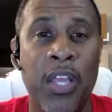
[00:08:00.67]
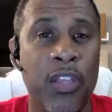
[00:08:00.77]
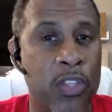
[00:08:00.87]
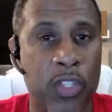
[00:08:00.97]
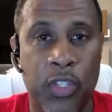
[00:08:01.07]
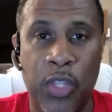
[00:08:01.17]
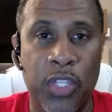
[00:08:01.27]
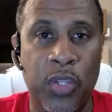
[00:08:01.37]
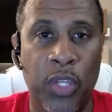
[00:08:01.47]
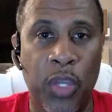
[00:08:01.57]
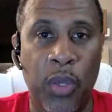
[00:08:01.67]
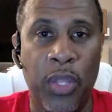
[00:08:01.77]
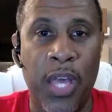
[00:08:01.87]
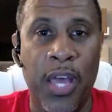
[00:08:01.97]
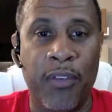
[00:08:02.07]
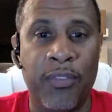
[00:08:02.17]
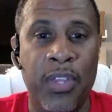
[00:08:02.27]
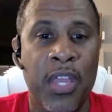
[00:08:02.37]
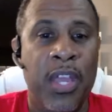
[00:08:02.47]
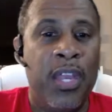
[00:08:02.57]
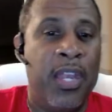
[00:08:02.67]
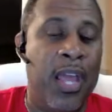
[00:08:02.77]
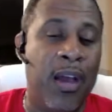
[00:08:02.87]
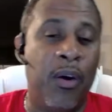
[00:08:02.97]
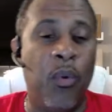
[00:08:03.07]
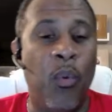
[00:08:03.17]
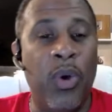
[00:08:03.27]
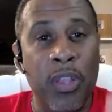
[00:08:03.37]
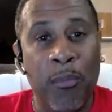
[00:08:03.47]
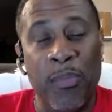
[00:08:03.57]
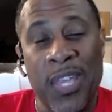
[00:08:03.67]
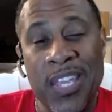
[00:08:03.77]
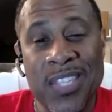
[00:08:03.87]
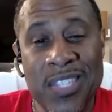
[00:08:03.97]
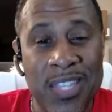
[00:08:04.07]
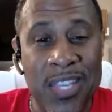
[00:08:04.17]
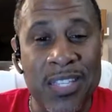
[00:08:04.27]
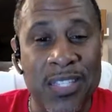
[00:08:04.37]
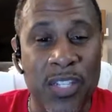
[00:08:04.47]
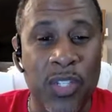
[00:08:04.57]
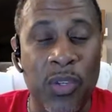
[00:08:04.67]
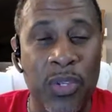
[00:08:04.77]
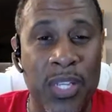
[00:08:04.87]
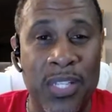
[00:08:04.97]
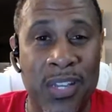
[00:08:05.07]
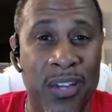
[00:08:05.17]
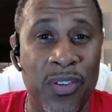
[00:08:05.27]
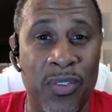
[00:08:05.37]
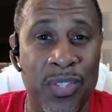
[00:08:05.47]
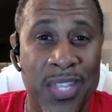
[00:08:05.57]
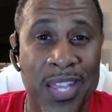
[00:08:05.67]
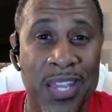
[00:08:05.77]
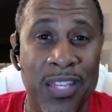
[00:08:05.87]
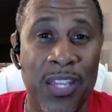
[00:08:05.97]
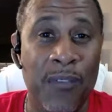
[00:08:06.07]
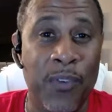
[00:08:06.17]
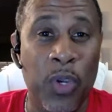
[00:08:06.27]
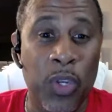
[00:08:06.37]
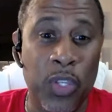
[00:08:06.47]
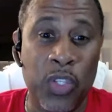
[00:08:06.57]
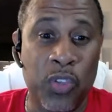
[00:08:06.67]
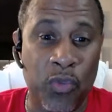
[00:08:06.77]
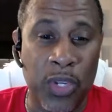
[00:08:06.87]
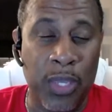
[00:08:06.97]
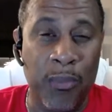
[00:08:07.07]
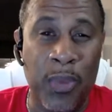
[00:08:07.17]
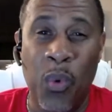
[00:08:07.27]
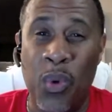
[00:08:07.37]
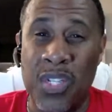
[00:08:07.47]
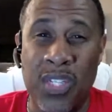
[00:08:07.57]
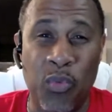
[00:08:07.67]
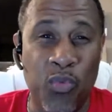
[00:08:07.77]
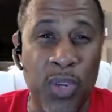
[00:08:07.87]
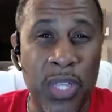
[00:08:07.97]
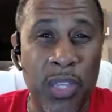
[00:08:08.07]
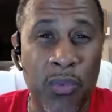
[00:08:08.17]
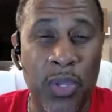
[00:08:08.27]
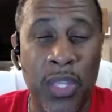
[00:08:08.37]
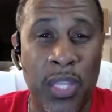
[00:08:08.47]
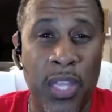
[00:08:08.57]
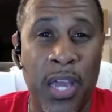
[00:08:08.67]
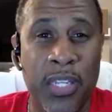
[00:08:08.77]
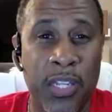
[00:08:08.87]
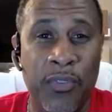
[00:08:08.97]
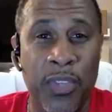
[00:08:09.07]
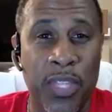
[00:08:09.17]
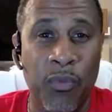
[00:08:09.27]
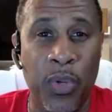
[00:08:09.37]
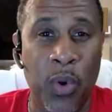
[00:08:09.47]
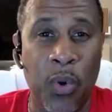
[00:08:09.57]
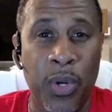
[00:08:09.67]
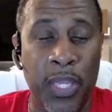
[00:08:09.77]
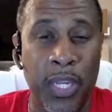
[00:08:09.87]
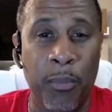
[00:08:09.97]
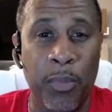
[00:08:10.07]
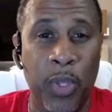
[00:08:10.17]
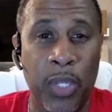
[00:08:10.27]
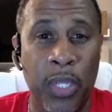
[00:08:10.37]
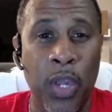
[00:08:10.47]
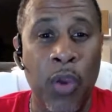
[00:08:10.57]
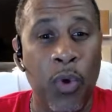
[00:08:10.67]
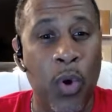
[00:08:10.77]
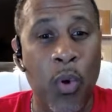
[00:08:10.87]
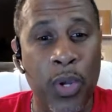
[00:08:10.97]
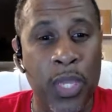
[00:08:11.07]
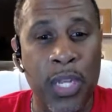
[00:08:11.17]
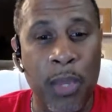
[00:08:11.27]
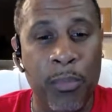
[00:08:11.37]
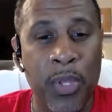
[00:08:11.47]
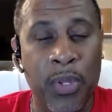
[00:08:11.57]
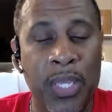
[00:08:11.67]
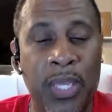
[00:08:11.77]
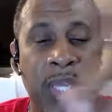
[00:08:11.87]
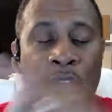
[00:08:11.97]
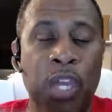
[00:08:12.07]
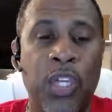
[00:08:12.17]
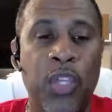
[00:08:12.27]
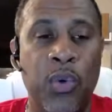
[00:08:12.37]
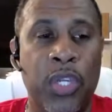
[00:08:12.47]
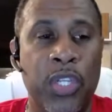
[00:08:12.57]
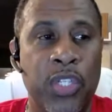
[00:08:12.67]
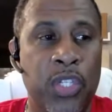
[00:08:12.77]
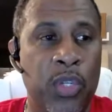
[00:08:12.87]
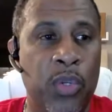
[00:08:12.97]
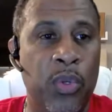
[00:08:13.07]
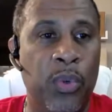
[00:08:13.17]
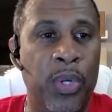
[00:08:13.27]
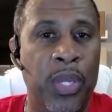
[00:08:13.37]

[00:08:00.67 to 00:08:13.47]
so that you can go live. Now, one of the biggest things that you need to understand if you're going to stream, which is really, really a lot different than recording and uploading. Recording and uploading, you can do,